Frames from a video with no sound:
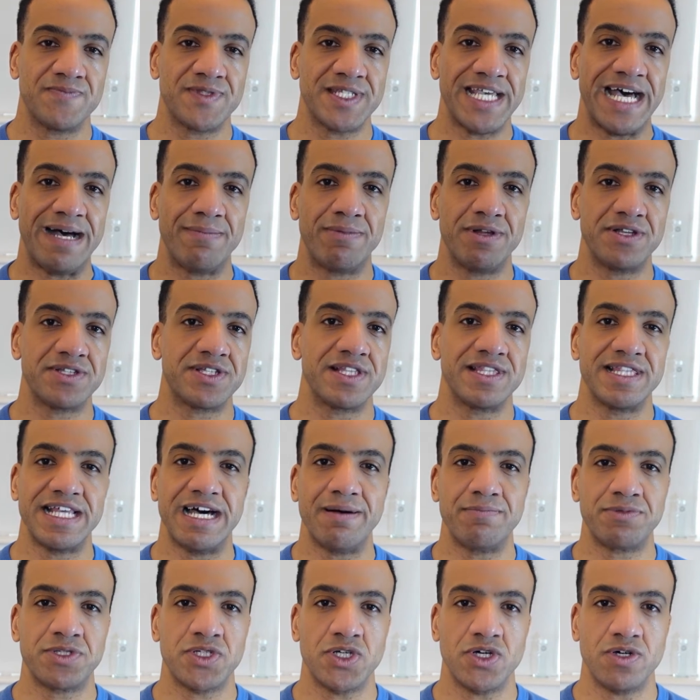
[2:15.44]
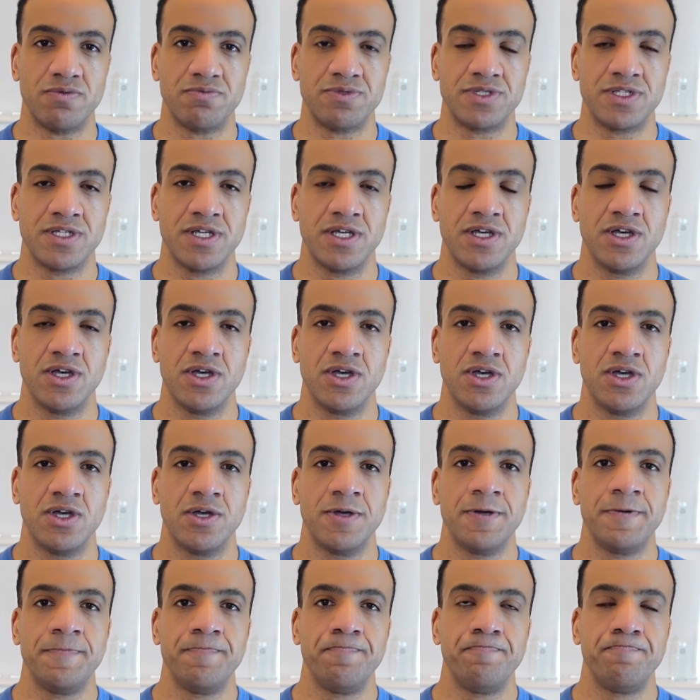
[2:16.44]
tablets and laptops
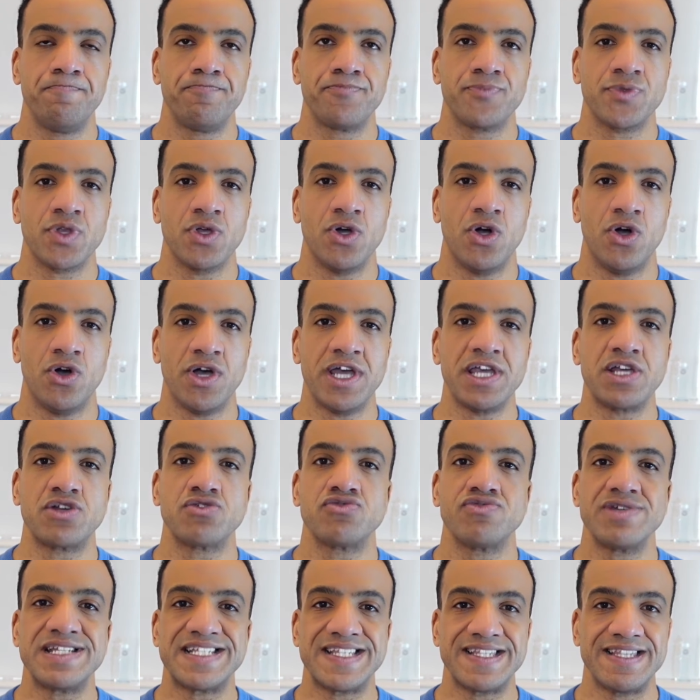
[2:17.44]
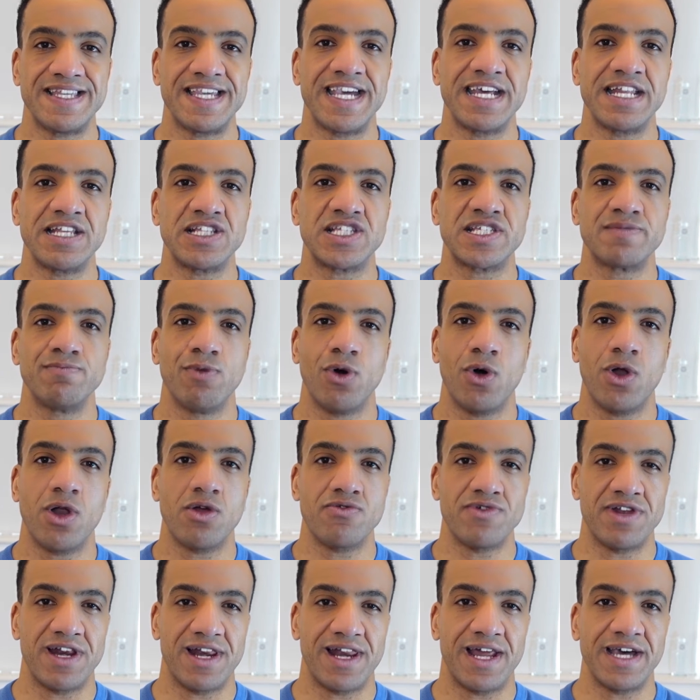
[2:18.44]
are increasingly getting
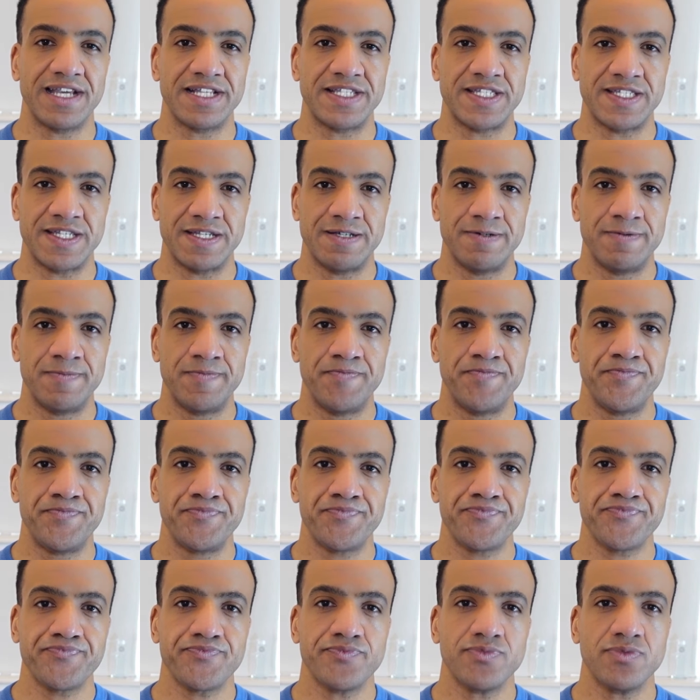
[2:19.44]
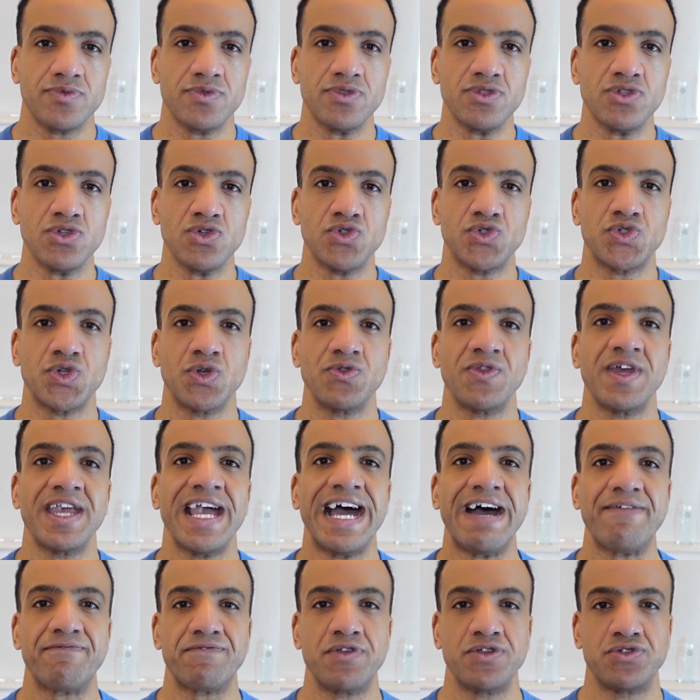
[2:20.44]
smaller and lighter. So they
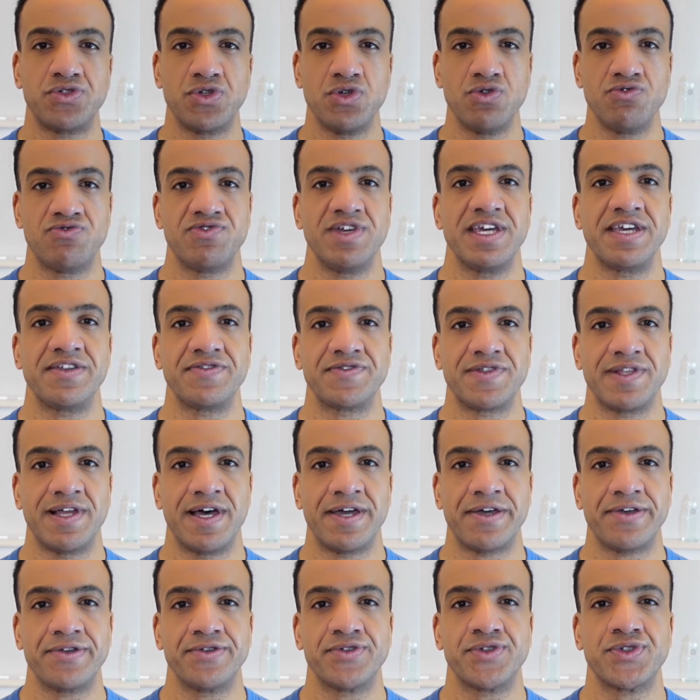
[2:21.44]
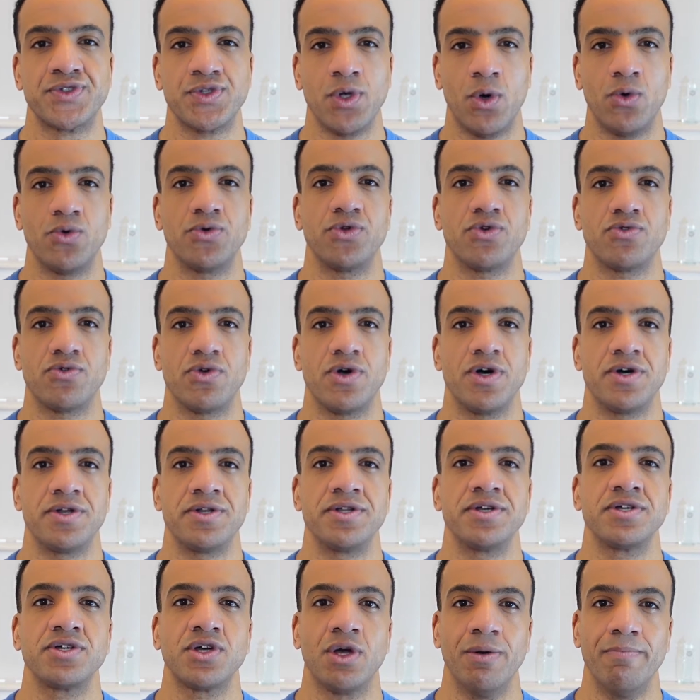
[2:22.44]
have to do things like solder on
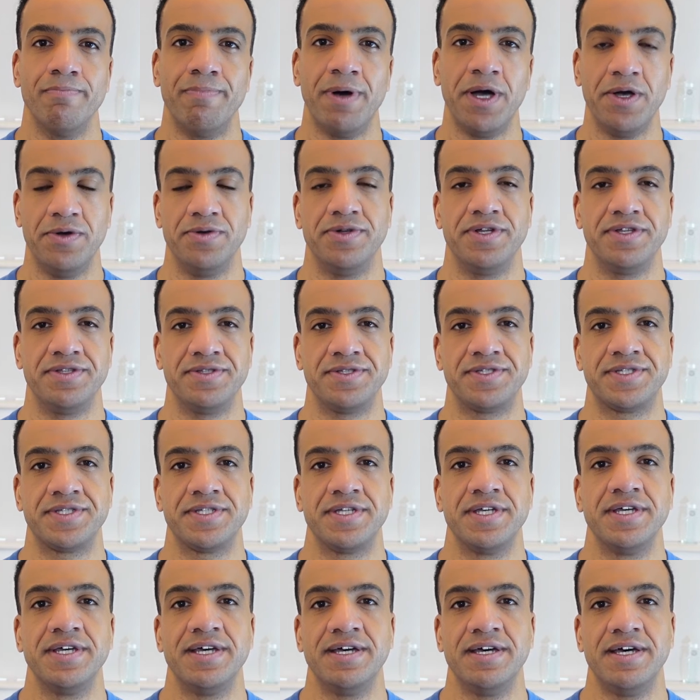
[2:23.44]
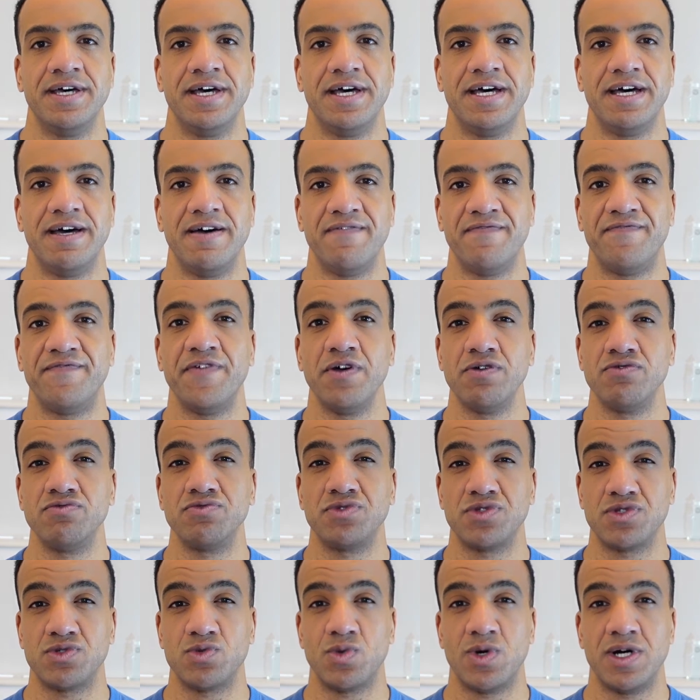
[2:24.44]
components, and phones
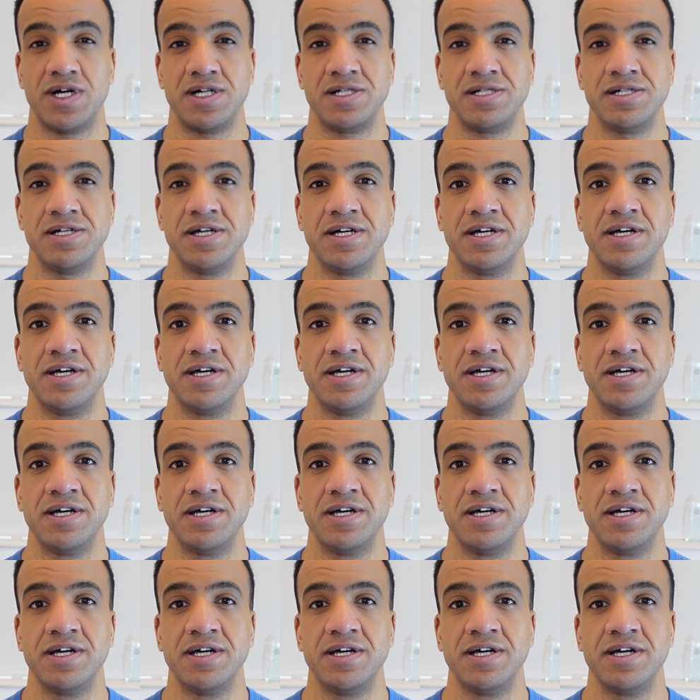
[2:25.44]
as well.